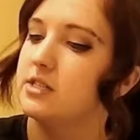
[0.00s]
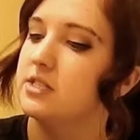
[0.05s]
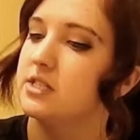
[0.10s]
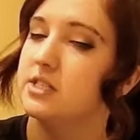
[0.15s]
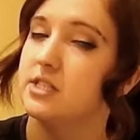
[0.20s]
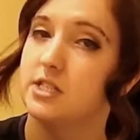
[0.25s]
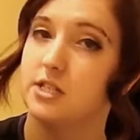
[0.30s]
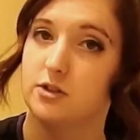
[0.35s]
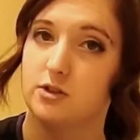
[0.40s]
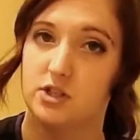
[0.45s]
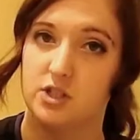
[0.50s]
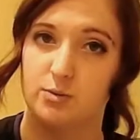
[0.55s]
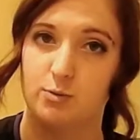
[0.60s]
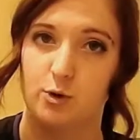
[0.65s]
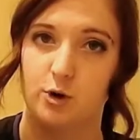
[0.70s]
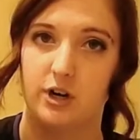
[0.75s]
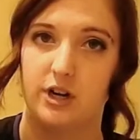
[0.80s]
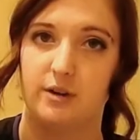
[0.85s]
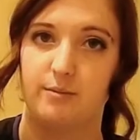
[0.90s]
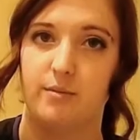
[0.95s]
still
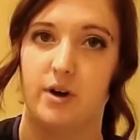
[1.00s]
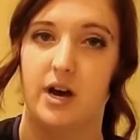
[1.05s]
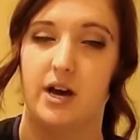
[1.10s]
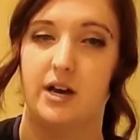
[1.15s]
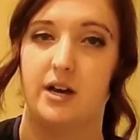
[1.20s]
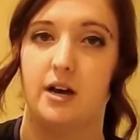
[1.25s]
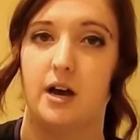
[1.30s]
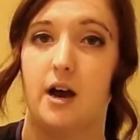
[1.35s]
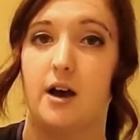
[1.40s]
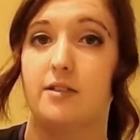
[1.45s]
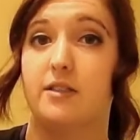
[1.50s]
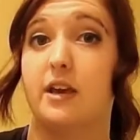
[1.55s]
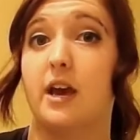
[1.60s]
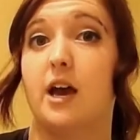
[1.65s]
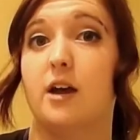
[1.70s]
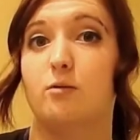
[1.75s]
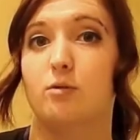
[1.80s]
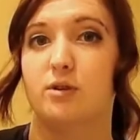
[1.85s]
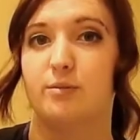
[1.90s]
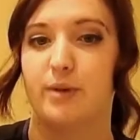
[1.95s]
supporting my the
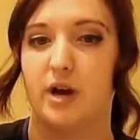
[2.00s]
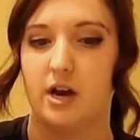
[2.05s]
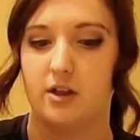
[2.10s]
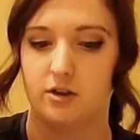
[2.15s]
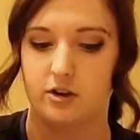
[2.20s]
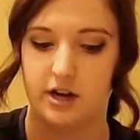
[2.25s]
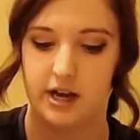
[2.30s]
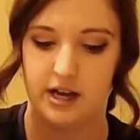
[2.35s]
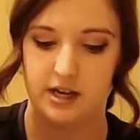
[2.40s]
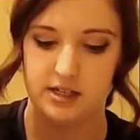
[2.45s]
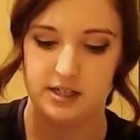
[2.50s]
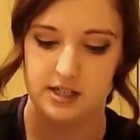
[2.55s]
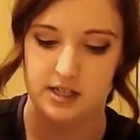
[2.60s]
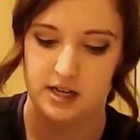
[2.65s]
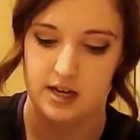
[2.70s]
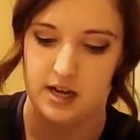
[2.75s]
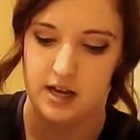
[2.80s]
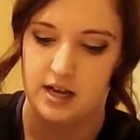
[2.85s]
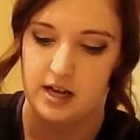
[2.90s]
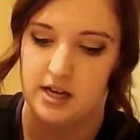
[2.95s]
head with my other hand.
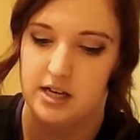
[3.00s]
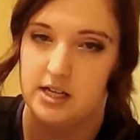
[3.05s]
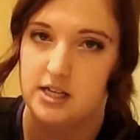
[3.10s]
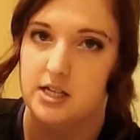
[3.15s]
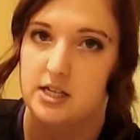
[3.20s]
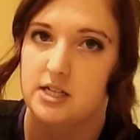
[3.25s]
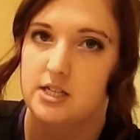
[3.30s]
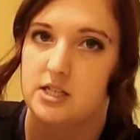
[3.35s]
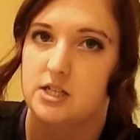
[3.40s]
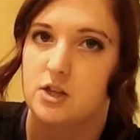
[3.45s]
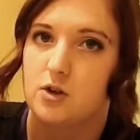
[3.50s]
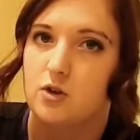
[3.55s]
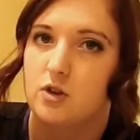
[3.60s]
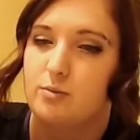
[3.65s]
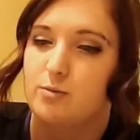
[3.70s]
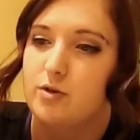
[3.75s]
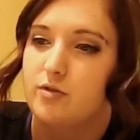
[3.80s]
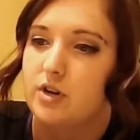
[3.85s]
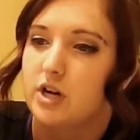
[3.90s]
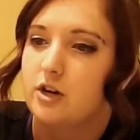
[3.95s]
Slowly
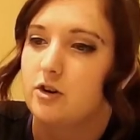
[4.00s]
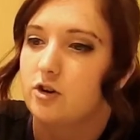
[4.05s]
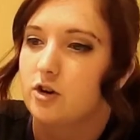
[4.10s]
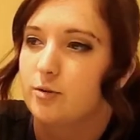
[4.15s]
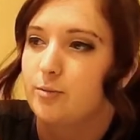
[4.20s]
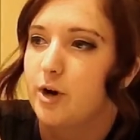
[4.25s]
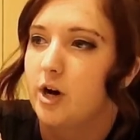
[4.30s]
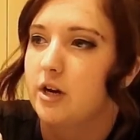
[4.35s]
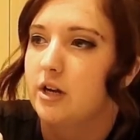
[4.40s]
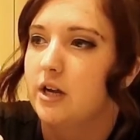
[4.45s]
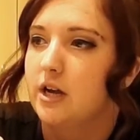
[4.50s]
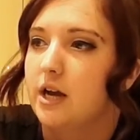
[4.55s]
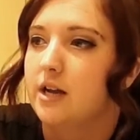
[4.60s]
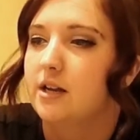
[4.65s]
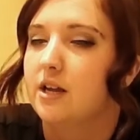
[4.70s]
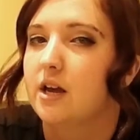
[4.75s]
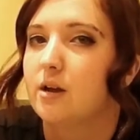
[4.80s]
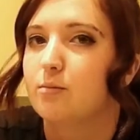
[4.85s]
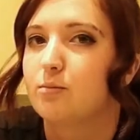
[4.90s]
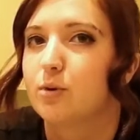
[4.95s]
move it under her body and
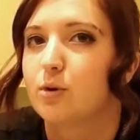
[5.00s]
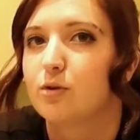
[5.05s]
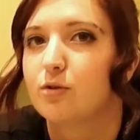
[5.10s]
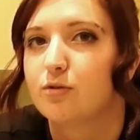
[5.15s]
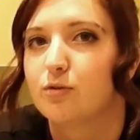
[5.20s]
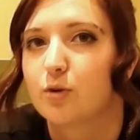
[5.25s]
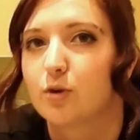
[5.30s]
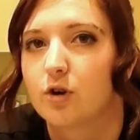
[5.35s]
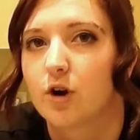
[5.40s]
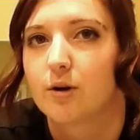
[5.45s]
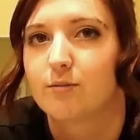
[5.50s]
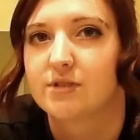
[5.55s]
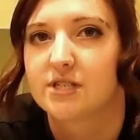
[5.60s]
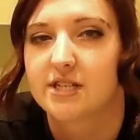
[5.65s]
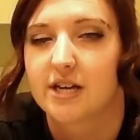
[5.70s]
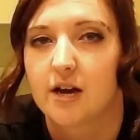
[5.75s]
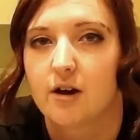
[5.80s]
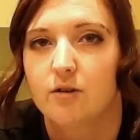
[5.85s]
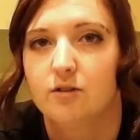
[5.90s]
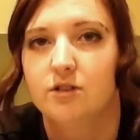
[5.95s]
get both forearms
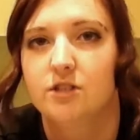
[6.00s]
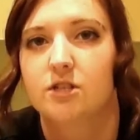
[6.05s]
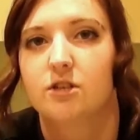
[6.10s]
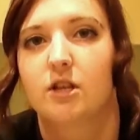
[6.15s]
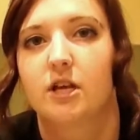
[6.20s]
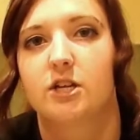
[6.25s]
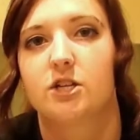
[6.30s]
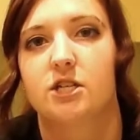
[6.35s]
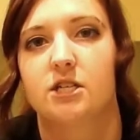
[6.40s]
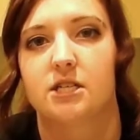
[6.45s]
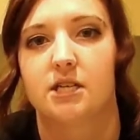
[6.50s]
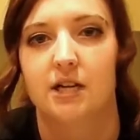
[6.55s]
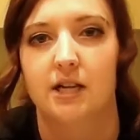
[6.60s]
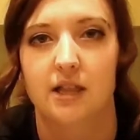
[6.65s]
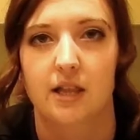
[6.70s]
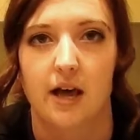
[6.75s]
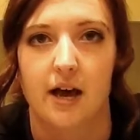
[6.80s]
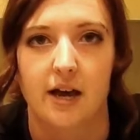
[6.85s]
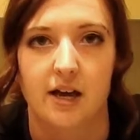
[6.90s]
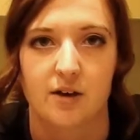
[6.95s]
down so that she's in a
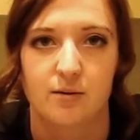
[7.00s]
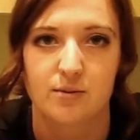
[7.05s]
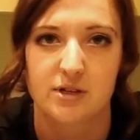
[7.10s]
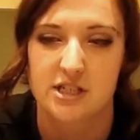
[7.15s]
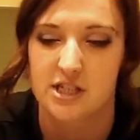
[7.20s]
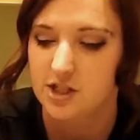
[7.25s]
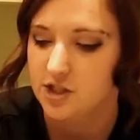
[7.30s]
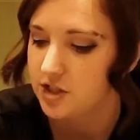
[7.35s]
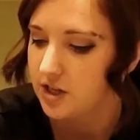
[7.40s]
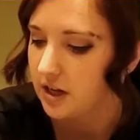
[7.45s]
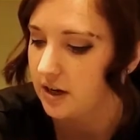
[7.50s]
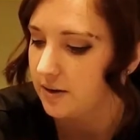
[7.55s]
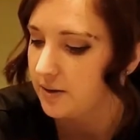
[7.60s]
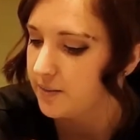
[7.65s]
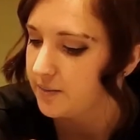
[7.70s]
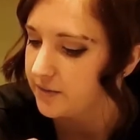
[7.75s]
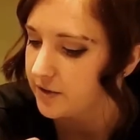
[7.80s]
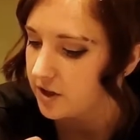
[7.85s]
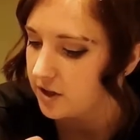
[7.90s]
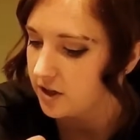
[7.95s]
lying position.
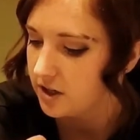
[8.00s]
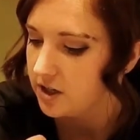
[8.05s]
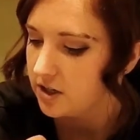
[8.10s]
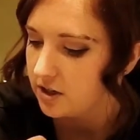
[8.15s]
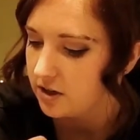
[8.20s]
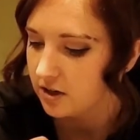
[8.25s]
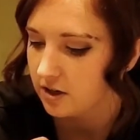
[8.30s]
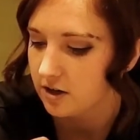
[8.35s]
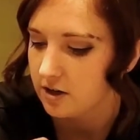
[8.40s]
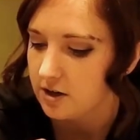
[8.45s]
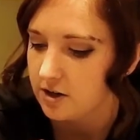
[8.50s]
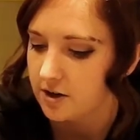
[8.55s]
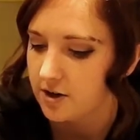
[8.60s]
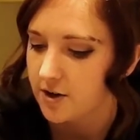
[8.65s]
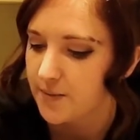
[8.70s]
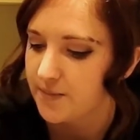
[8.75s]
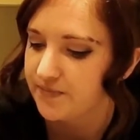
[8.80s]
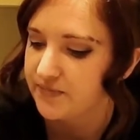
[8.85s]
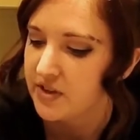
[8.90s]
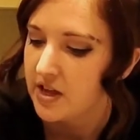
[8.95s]
Good
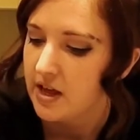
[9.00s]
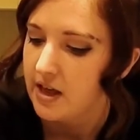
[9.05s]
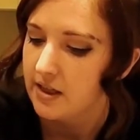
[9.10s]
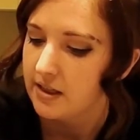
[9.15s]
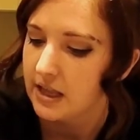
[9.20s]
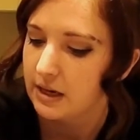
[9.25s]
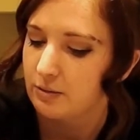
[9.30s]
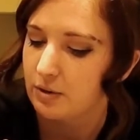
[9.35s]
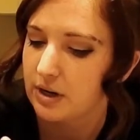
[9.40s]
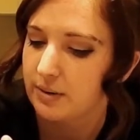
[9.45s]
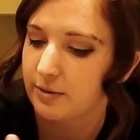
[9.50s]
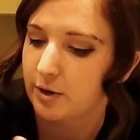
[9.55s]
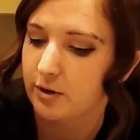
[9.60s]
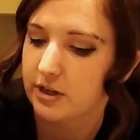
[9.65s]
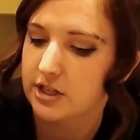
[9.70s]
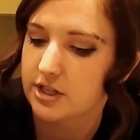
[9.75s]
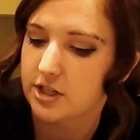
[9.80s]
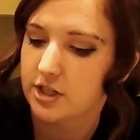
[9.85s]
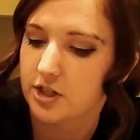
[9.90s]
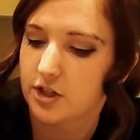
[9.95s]
girl. Then what I'm
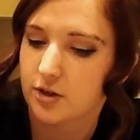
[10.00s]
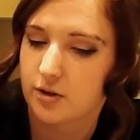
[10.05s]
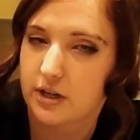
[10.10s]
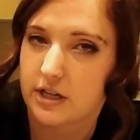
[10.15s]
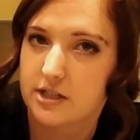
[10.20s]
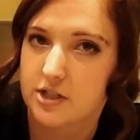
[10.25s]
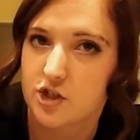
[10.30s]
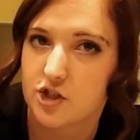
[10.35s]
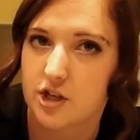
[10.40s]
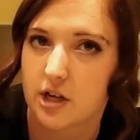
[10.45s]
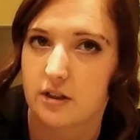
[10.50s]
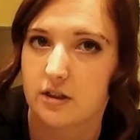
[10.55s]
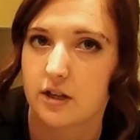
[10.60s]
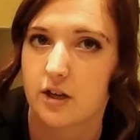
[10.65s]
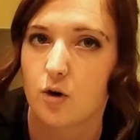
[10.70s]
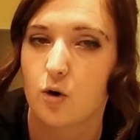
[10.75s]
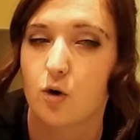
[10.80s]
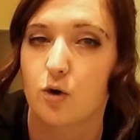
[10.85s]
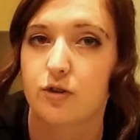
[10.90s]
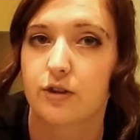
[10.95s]
going to do is gently
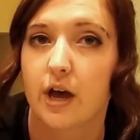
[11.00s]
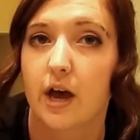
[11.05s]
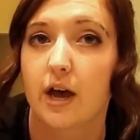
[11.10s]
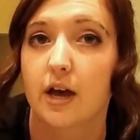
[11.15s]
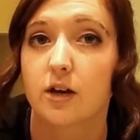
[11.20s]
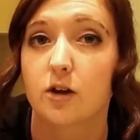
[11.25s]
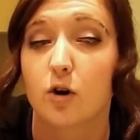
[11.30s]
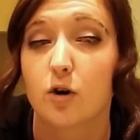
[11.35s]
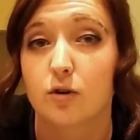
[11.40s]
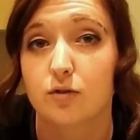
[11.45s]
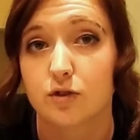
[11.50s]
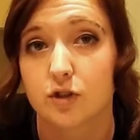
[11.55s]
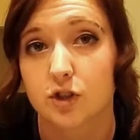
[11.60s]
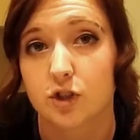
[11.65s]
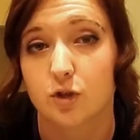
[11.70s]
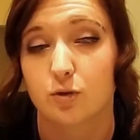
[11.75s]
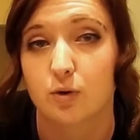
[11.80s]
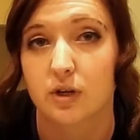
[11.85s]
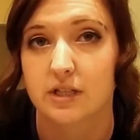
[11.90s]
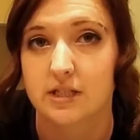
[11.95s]
hold the head over
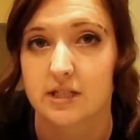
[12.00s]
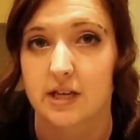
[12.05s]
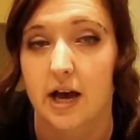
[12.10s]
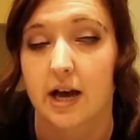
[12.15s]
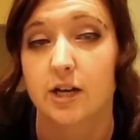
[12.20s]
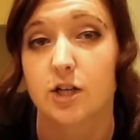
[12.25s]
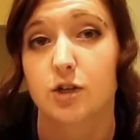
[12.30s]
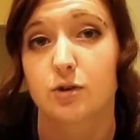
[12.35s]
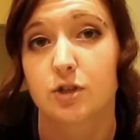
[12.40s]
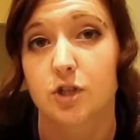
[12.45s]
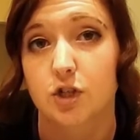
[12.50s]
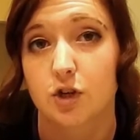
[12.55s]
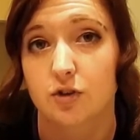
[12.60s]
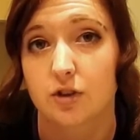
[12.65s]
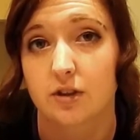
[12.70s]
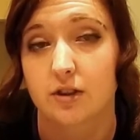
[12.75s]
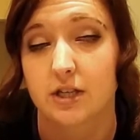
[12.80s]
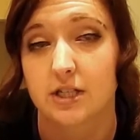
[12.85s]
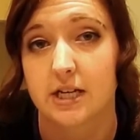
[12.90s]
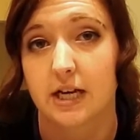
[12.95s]
to one side to ensure
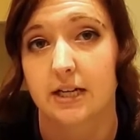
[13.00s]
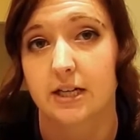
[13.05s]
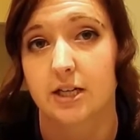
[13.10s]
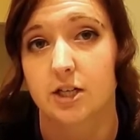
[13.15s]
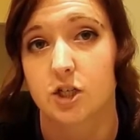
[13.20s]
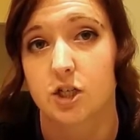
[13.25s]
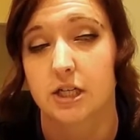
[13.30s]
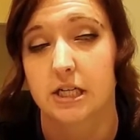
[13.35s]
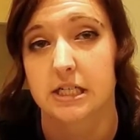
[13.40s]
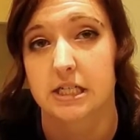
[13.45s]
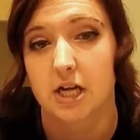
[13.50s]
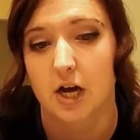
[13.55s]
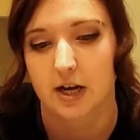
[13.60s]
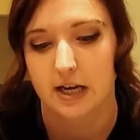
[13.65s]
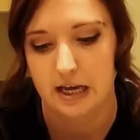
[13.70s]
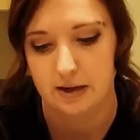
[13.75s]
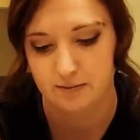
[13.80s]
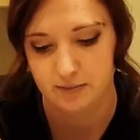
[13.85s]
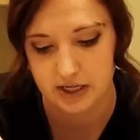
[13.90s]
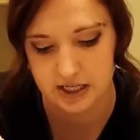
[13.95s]
that the technician does not
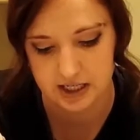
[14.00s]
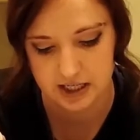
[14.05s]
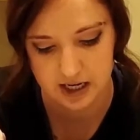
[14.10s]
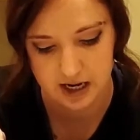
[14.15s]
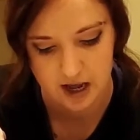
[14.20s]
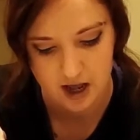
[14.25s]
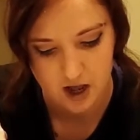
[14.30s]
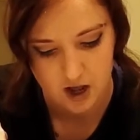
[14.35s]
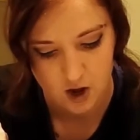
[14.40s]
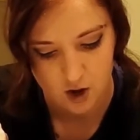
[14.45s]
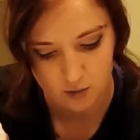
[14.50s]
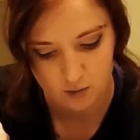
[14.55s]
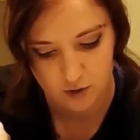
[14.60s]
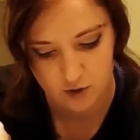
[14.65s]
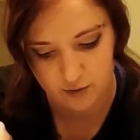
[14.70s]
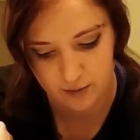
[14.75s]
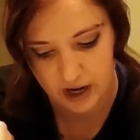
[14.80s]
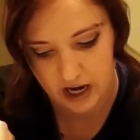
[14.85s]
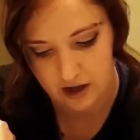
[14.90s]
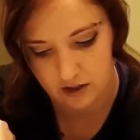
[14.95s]
get bitten.
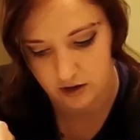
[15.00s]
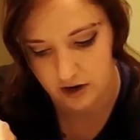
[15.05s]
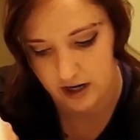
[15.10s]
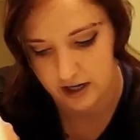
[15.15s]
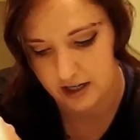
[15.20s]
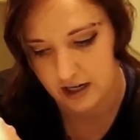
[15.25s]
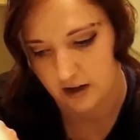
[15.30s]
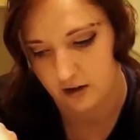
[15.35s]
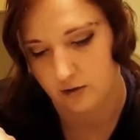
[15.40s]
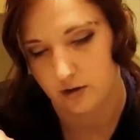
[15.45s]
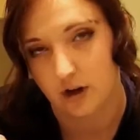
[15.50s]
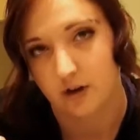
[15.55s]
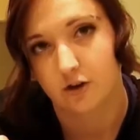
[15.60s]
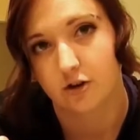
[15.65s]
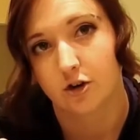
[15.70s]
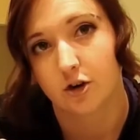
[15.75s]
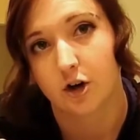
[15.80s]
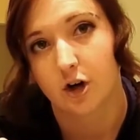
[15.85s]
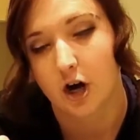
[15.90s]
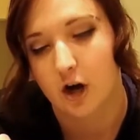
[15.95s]
Move my other hand out under
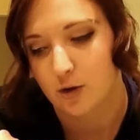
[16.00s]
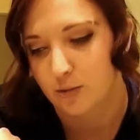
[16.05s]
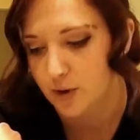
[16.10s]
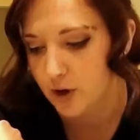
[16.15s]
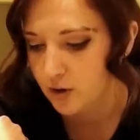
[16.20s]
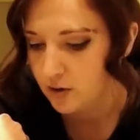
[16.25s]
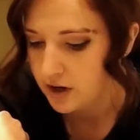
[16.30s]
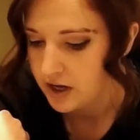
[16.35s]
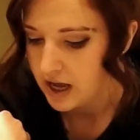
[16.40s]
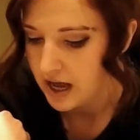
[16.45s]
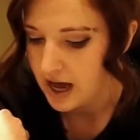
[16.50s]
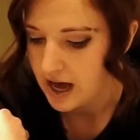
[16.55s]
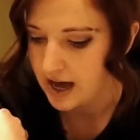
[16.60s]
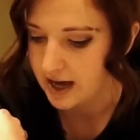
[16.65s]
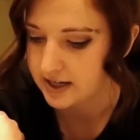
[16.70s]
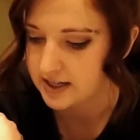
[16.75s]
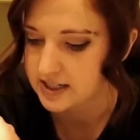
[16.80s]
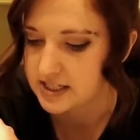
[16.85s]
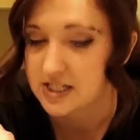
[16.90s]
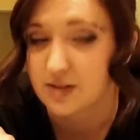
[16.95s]
her elbow
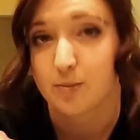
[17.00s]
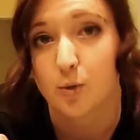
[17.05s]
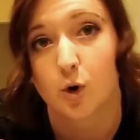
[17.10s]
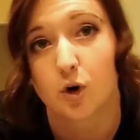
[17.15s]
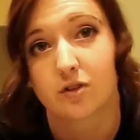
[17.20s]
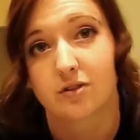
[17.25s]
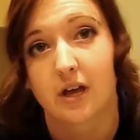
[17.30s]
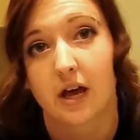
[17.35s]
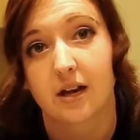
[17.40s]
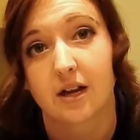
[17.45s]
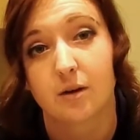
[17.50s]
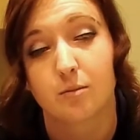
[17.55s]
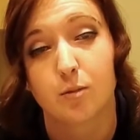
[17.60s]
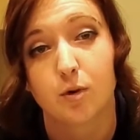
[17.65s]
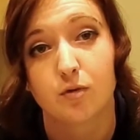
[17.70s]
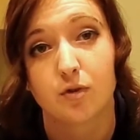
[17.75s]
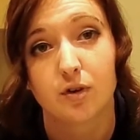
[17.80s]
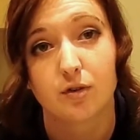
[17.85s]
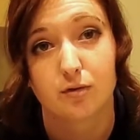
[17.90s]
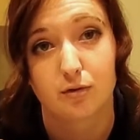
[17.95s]
to support that and
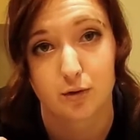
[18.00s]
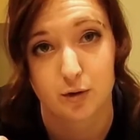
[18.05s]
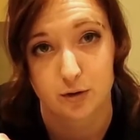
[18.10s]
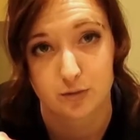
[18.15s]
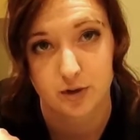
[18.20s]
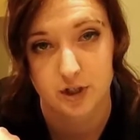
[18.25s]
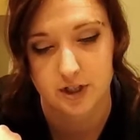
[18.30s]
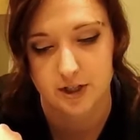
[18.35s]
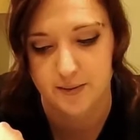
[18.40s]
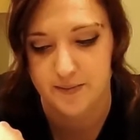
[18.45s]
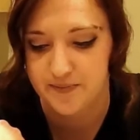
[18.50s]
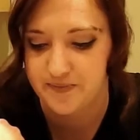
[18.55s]
move it forward.